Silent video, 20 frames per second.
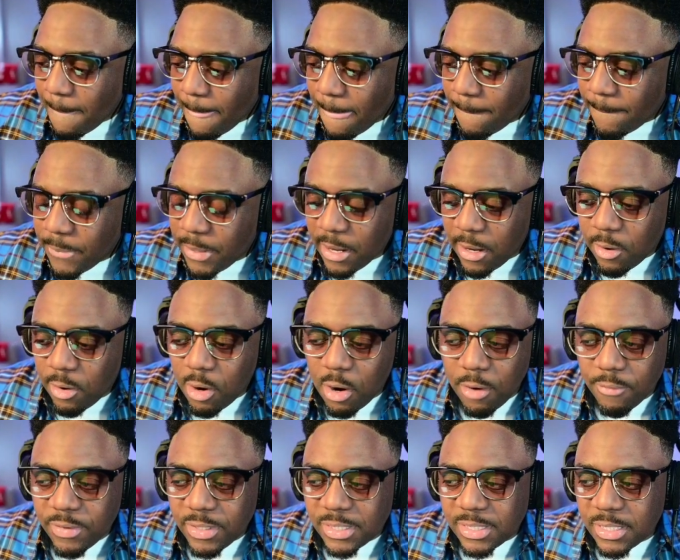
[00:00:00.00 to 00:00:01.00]
Now,
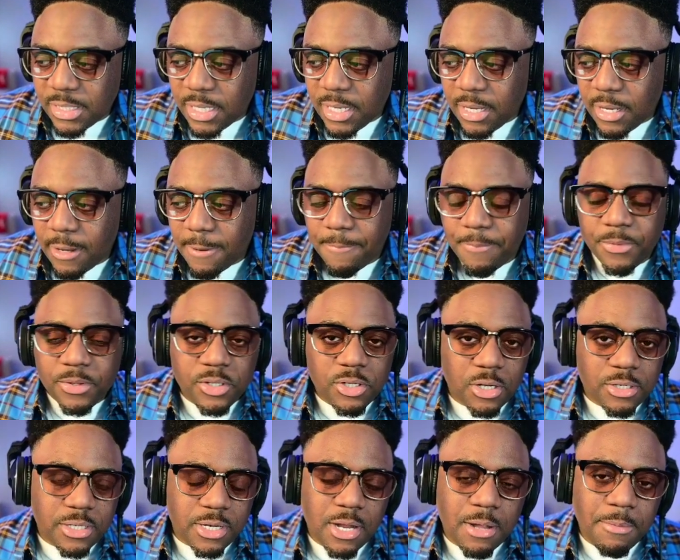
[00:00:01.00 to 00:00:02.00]
obviously,
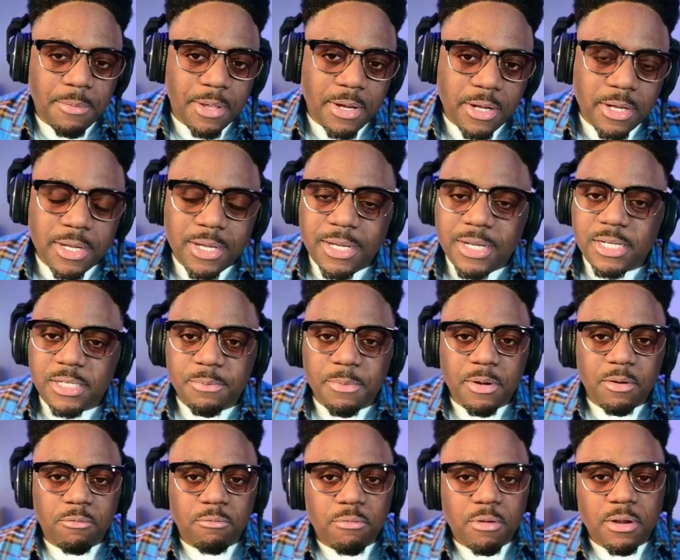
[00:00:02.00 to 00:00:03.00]
Jailton Almeida, he's
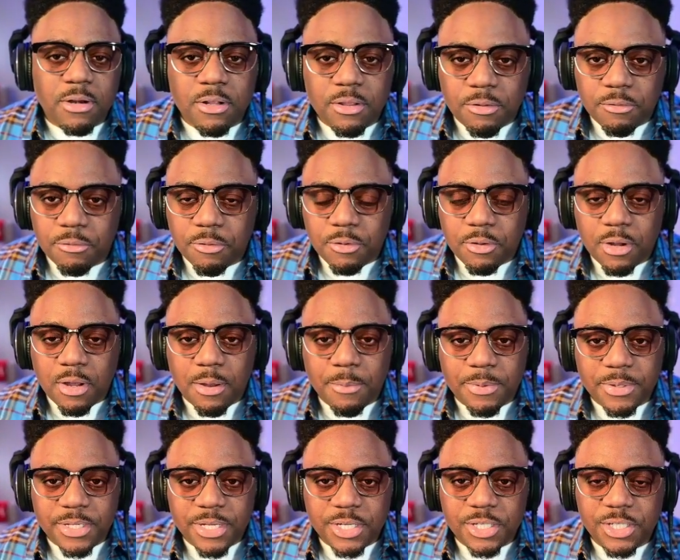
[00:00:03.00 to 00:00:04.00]
been running through the
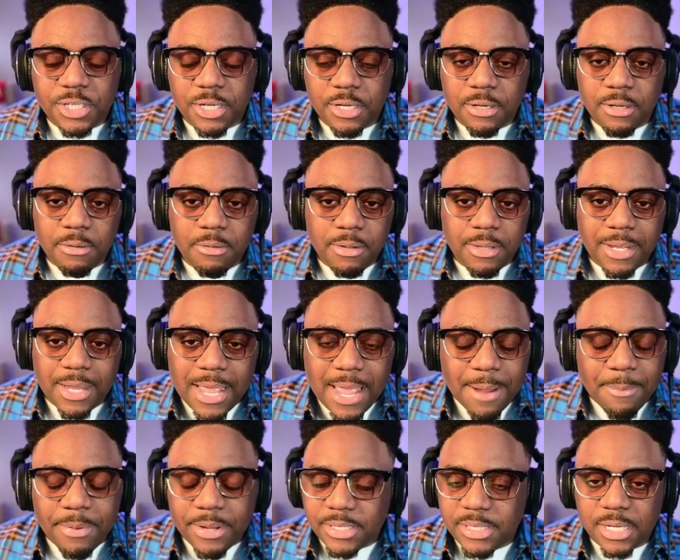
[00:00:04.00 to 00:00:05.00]
competition. The guy
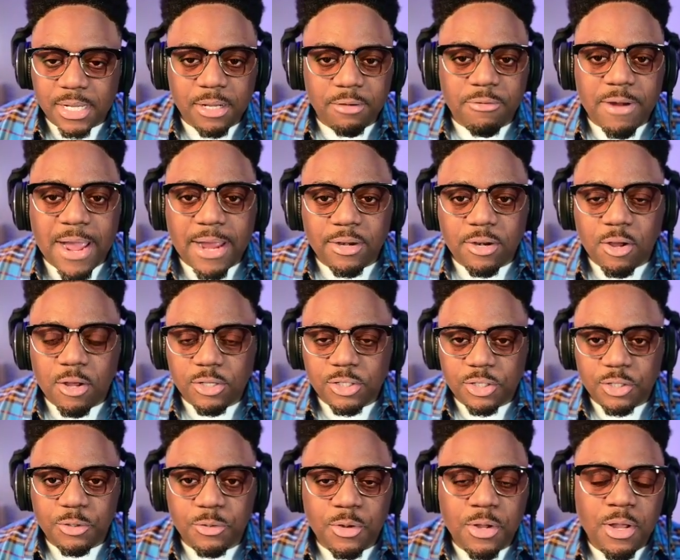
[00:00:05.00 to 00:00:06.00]
basically ragdolls you,